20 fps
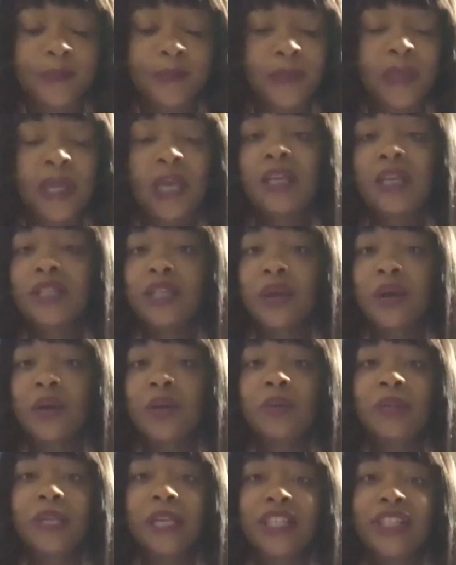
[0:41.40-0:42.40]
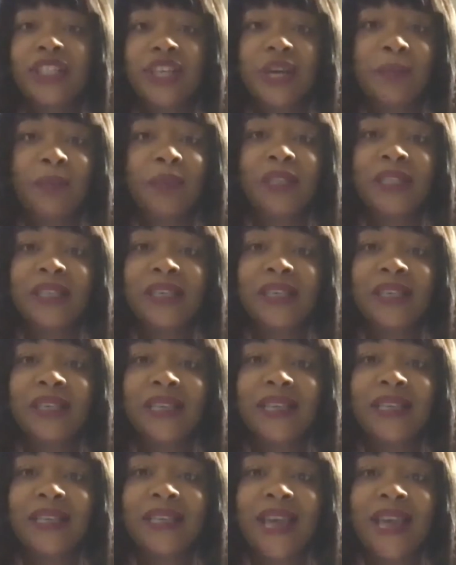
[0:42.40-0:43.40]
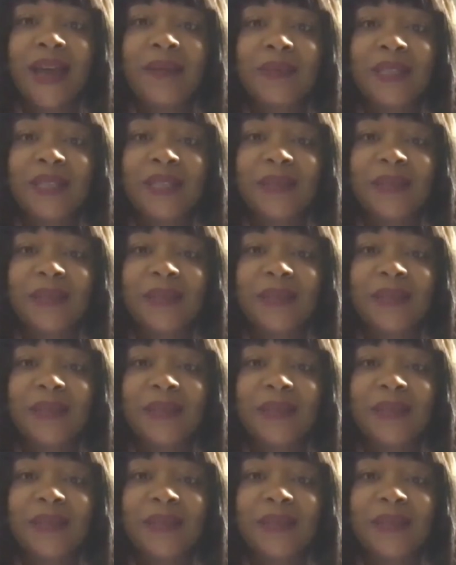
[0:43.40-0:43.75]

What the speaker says: So let's jump into the 10 steps.